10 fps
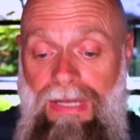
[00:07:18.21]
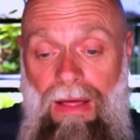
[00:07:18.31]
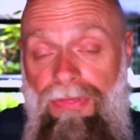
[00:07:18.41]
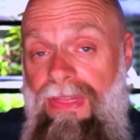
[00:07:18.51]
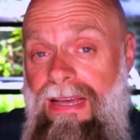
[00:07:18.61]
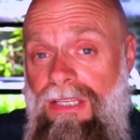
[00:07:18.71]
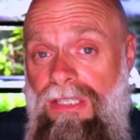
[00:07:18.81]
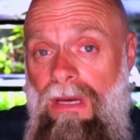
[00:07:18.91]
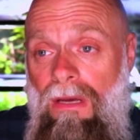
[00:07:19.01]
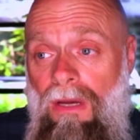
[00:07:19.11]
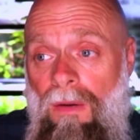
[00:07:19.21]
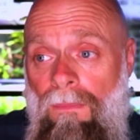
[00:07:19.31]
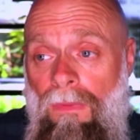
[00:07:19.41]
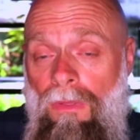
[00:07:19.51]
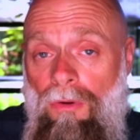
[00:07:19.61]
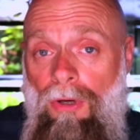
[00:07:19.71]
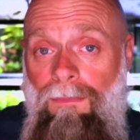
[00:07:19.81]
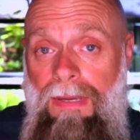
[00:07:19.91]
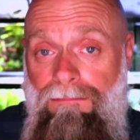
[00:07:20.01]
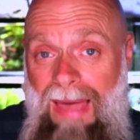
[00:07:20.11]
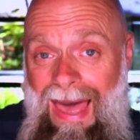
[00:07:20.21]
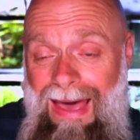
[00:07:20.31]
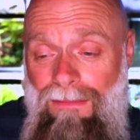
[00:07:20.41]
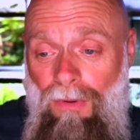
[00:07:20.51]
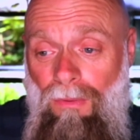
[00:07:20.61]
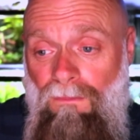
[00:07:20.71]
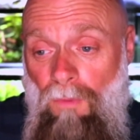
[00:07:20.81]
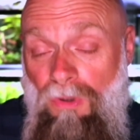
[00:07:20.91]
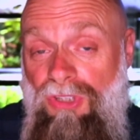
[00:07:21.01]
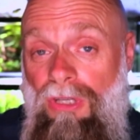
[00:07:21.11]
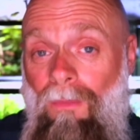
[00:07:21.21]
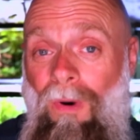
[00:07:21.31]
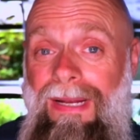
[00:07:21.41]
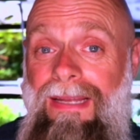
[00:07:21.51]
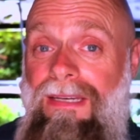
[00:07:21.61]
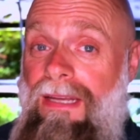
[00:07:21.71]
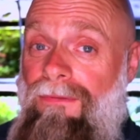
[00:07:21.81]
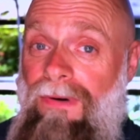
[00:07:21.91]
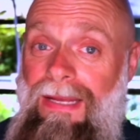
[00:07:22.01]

Now, this could be bad or somewhat indifferent.